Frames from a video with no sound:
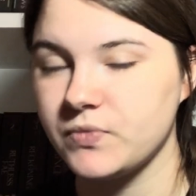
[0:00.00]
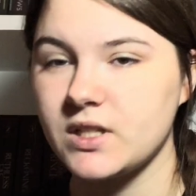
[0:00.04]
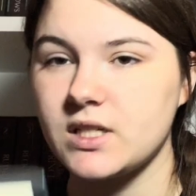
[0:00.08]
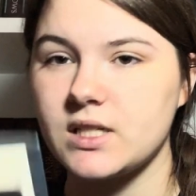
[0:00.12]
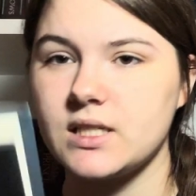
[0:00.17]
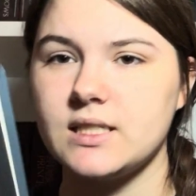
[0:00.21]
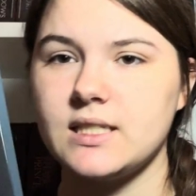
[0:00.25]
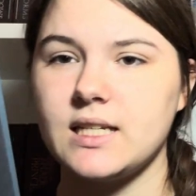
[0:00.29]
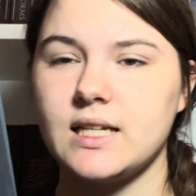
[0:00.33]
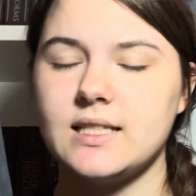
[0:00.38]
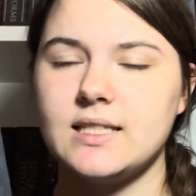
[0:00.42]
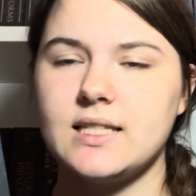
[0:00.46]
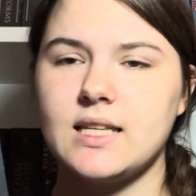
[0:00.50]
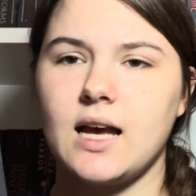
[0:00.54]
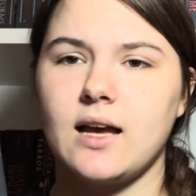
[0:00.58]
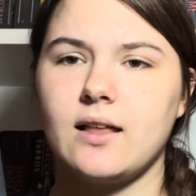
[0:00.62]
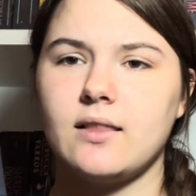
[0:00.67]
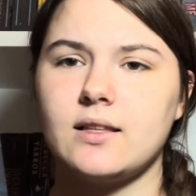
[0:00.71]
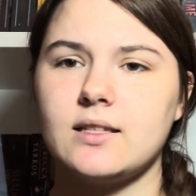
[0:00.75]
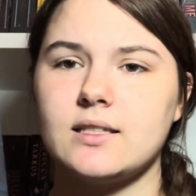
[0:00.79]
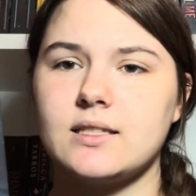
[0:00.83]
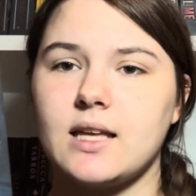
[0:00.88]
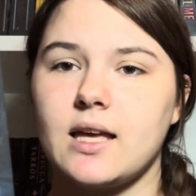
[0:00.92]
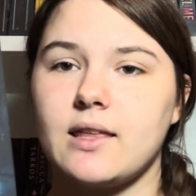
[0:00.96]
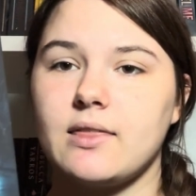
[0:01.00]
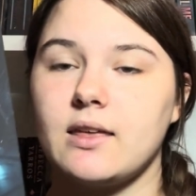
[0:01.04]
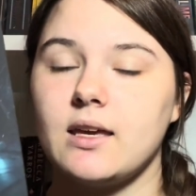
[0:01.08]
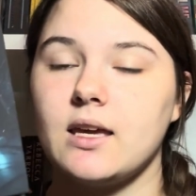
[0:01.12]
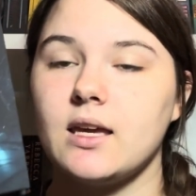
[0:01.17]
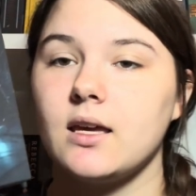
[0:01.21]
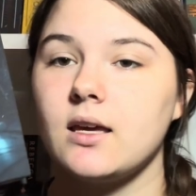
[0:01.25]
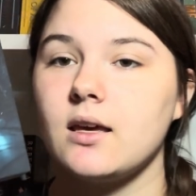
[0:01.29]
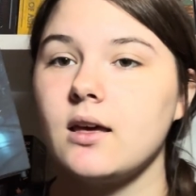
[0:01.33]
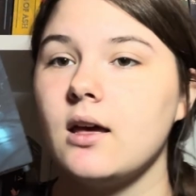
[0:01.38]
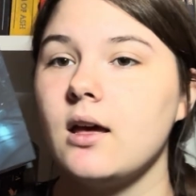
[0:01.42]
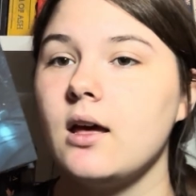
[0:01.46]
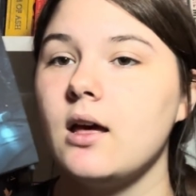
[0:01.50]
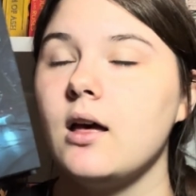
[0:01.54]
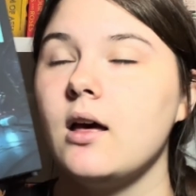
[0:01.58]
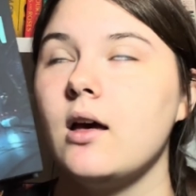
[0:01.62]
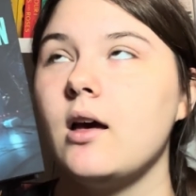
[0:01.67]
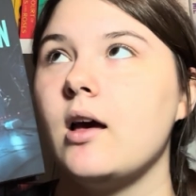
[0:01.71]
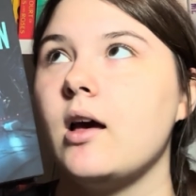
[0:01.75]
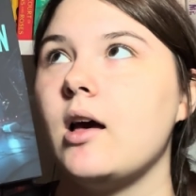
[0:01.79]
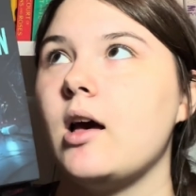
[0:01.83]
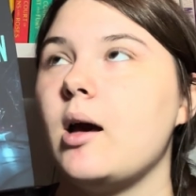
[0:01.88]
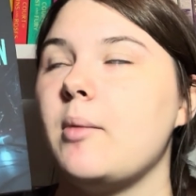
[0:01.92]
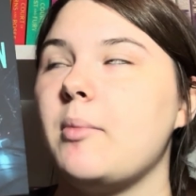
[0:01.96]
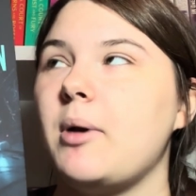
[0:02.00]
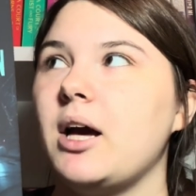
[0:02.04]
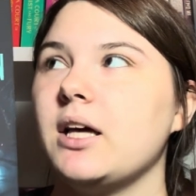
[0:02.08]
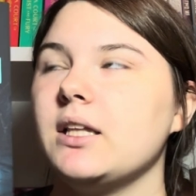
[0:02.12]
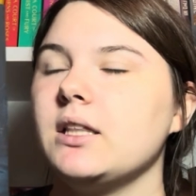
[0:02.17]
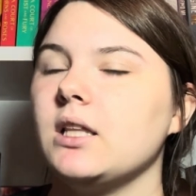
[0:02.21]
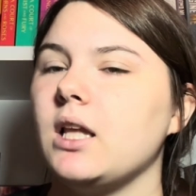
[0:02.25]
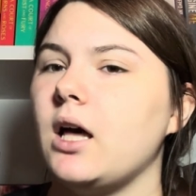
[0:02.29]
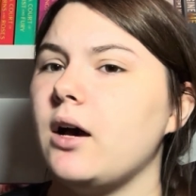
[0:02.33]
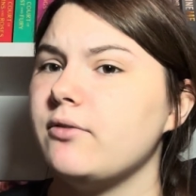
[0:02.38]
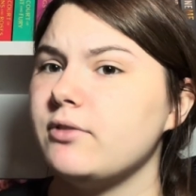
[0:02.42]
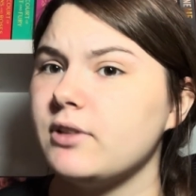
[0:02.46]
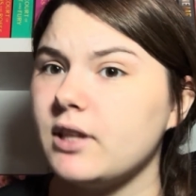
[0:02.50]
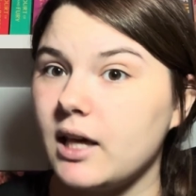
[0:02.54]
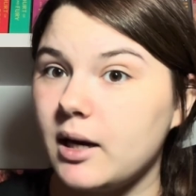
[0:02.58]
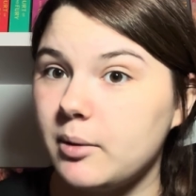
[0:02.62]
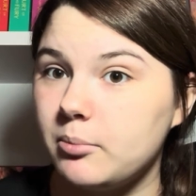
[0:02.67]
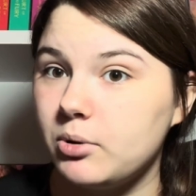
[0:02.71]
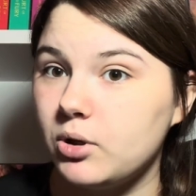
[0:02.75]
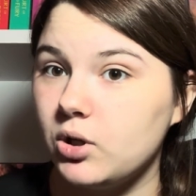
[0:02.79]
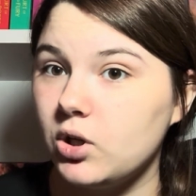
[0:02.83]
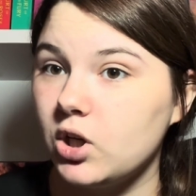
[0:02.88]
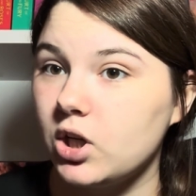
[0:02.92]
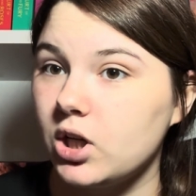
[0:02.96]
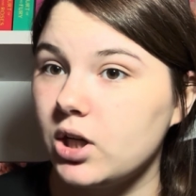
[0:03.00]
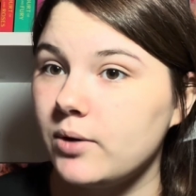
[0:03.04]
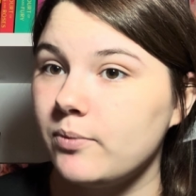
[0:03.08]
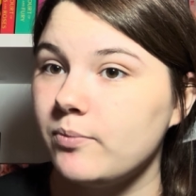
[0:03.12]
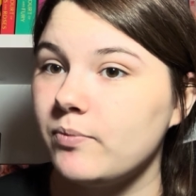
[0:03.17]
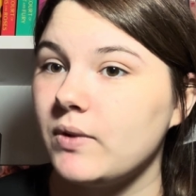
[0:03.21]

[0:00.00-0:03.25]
Dead Silence, I think. I loved that book,